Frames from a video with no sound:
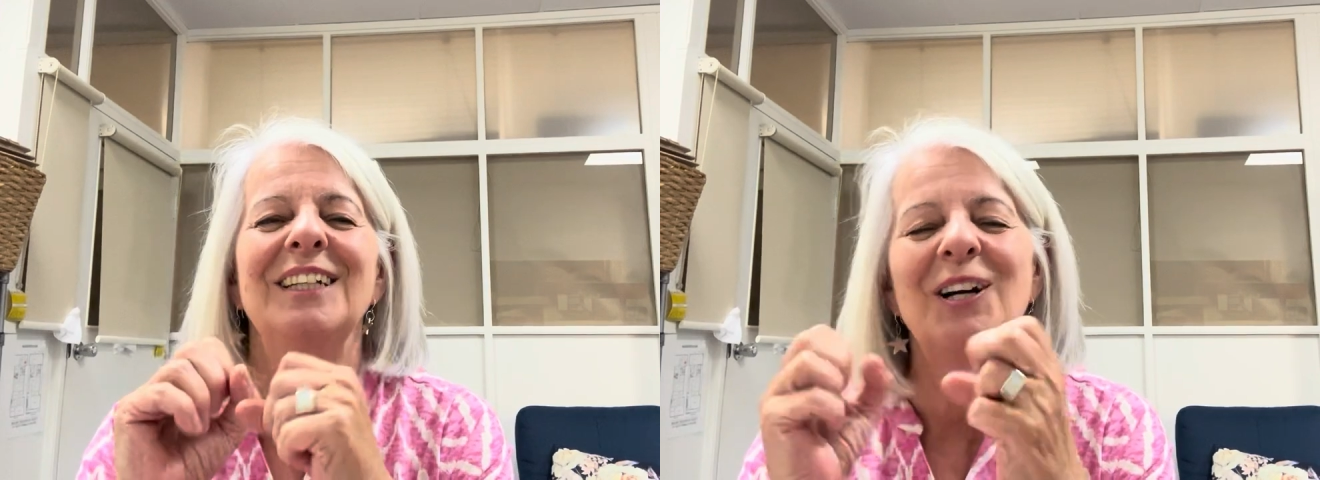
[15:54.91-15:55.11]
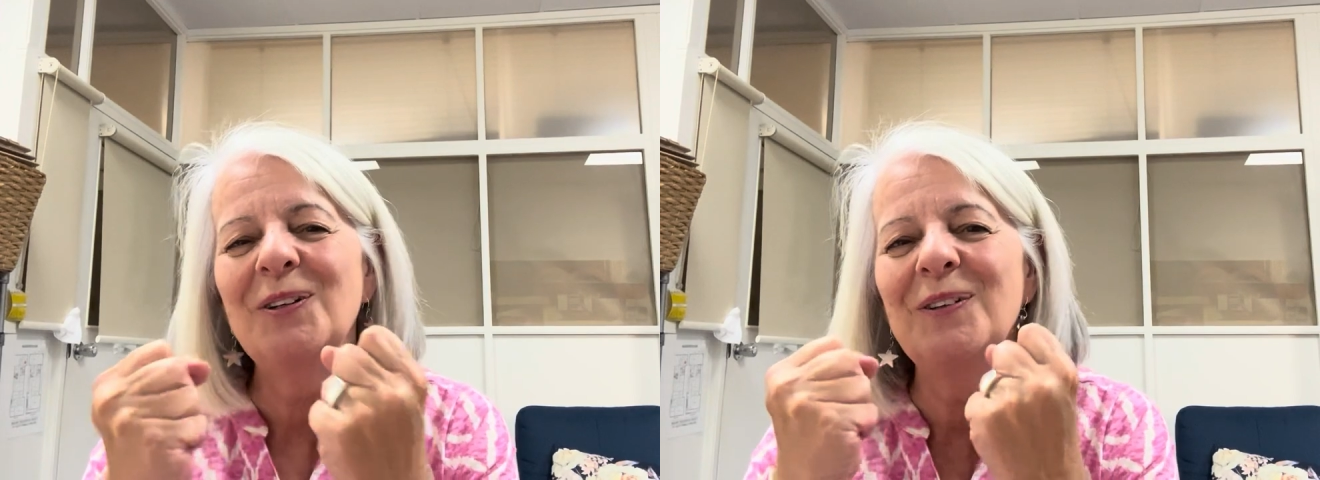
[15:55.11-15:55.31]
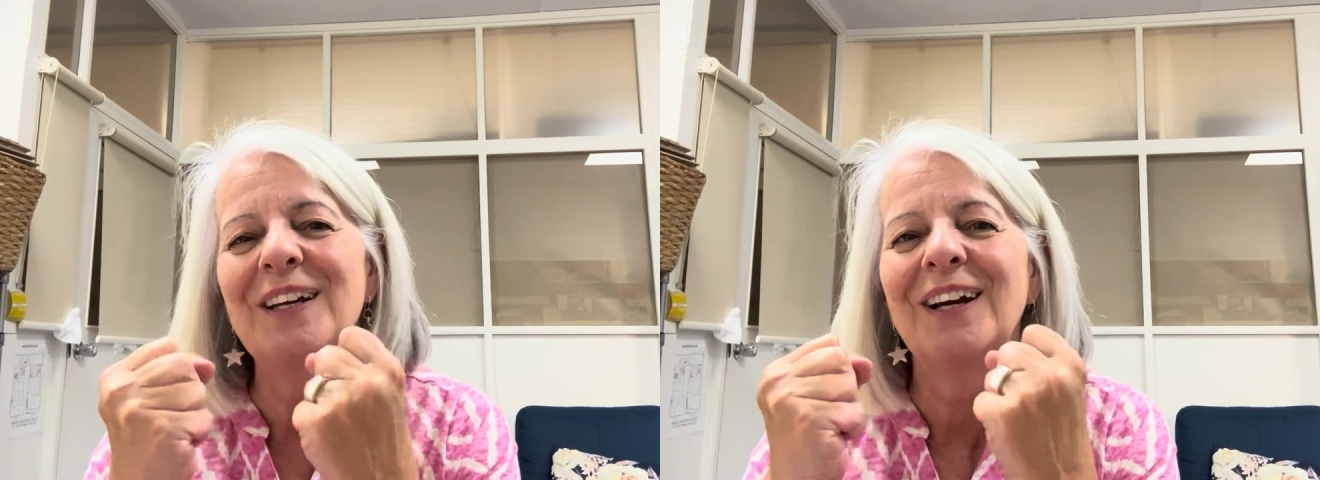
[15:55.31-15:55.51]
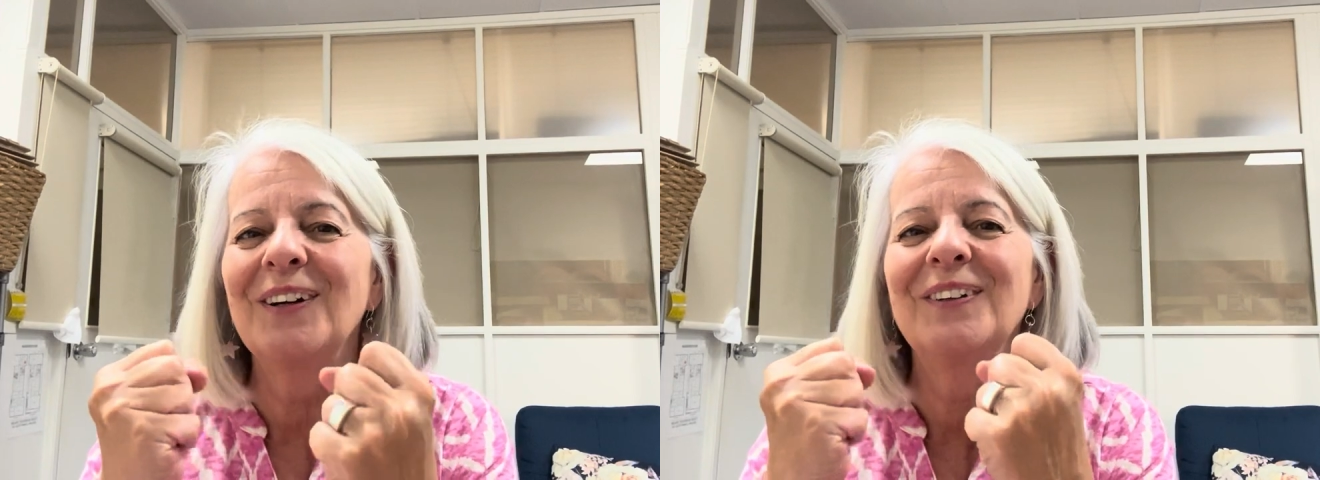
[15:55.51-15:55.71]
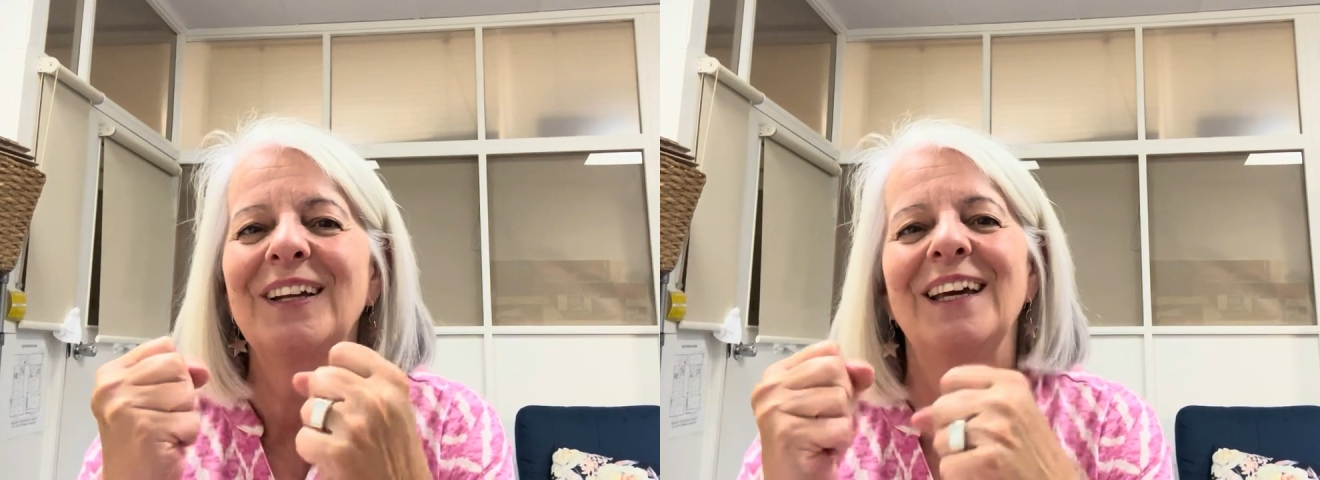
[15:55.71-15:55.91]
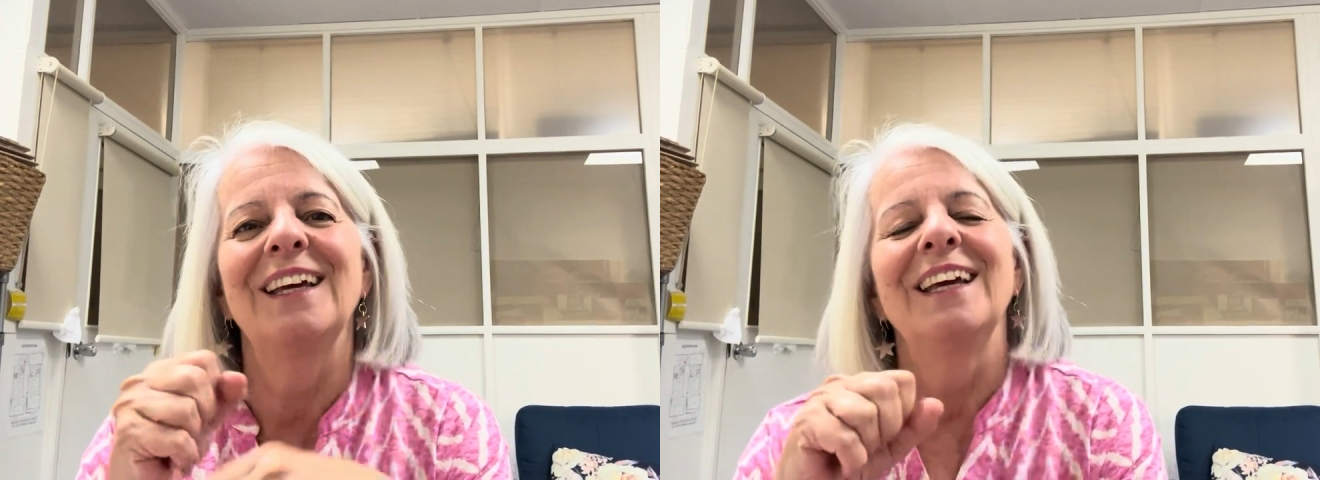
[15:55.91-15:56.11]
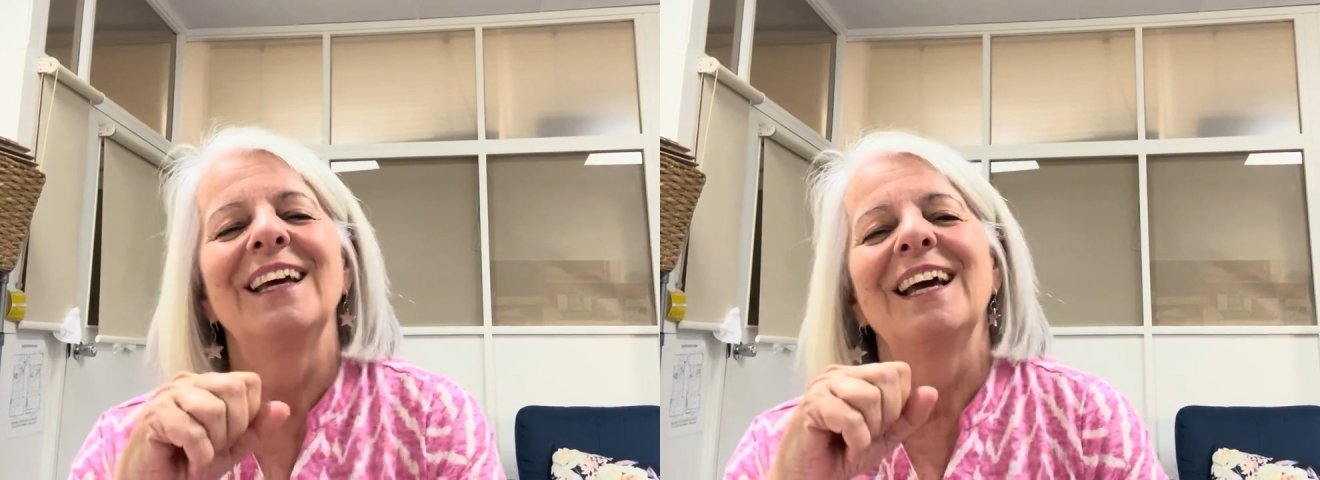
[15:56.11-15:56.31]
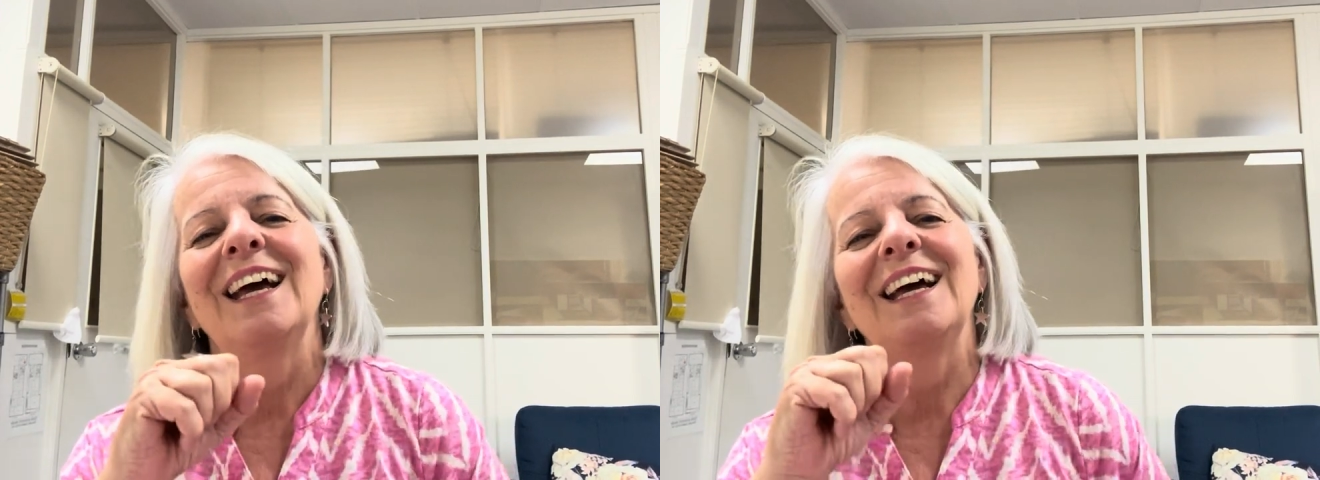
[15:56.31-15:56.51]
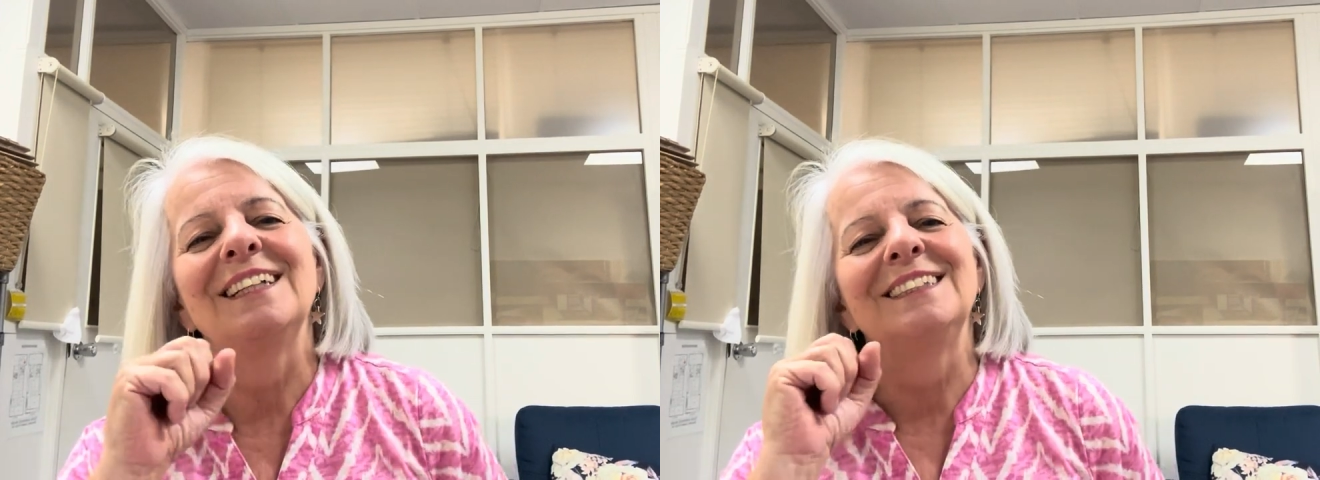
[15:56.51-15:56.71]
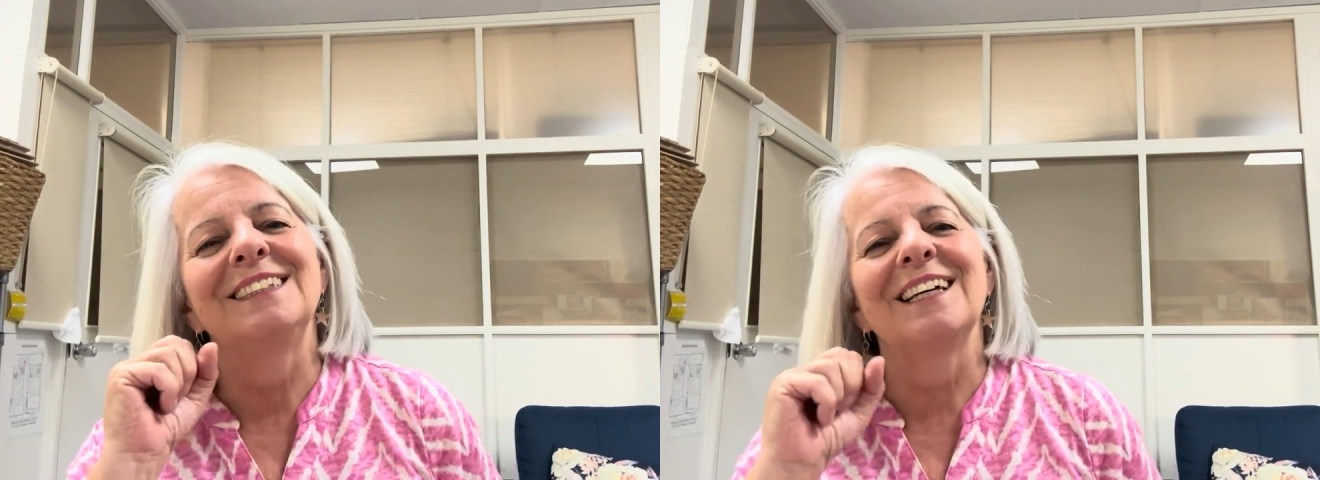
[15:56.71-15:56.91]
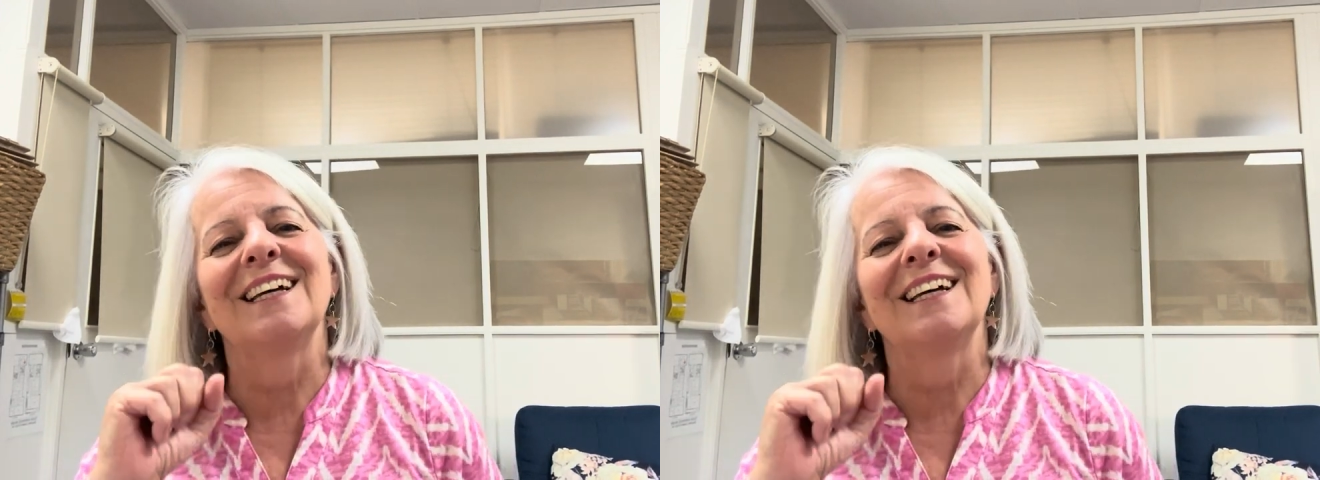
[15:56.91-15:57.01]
Own it. And